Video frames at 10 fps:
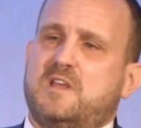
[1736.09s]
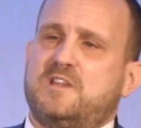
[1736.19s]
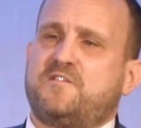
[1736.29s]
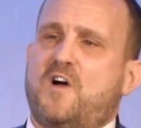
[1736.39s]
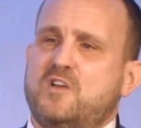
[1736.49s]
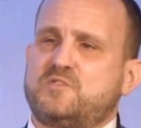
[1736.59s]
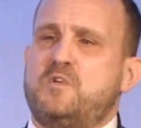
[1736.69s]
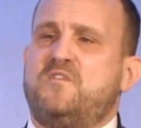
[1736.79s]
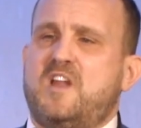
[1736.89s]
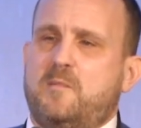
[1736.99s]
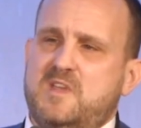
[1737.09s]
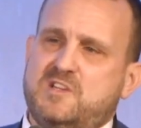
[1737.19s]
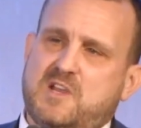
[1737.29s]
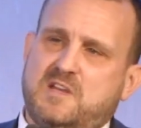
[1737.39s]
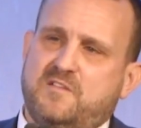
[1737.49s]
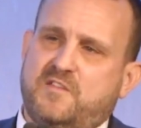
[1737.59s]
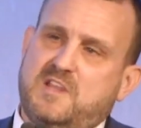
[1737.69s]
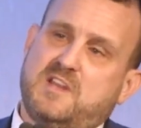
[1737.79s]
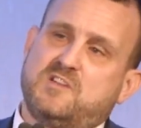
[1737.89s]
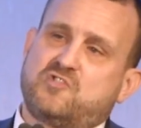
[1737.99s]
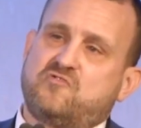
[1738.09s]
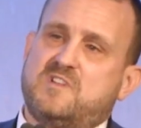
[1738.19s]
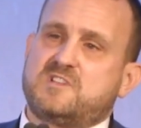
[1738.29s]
that is fast moving up the agenda for the industry